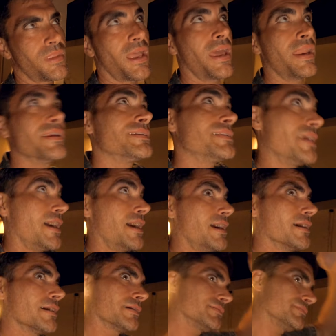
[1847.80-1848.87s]
And it's
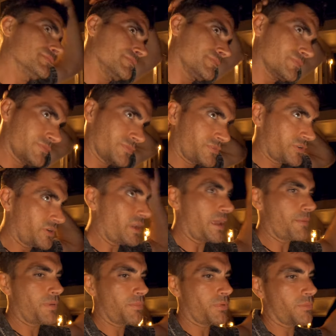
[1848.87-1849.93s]
dark for
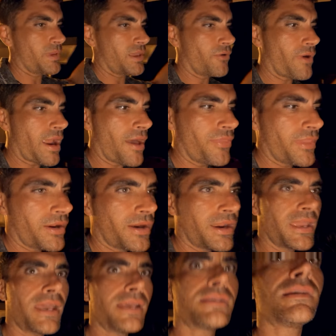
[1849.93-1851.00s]
like people to be around there, I
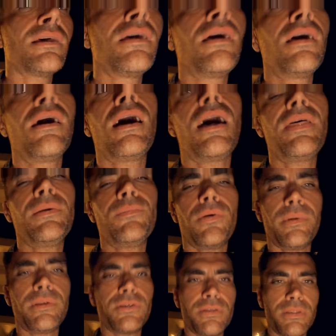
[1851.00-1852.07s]
guess. I think
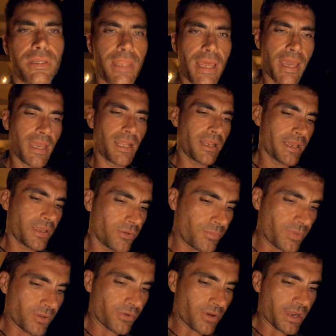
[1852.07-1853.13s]
probably during the day, like it would
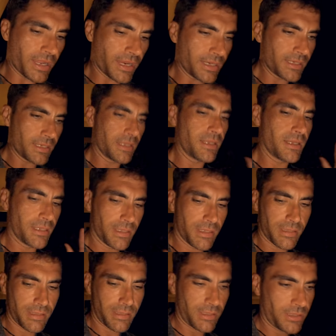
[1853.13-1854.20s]
be all right
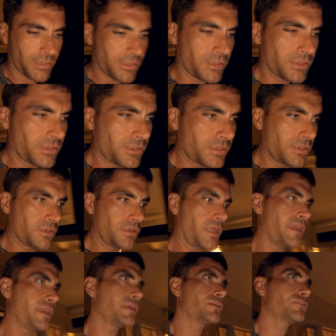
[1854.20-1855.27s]
to
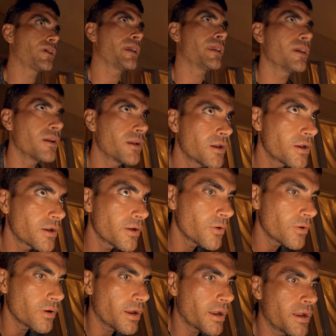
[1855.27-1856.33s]
like try and get
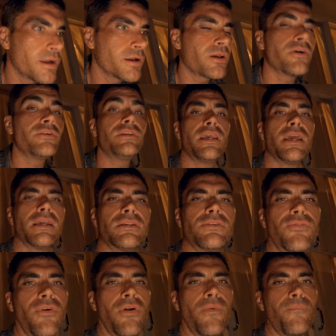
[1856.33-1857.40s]
Gojeks
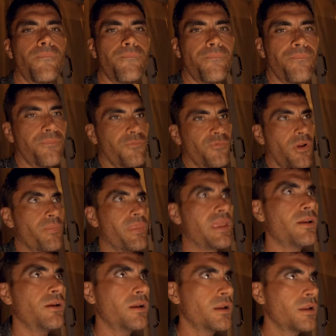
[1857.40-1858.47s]
from there.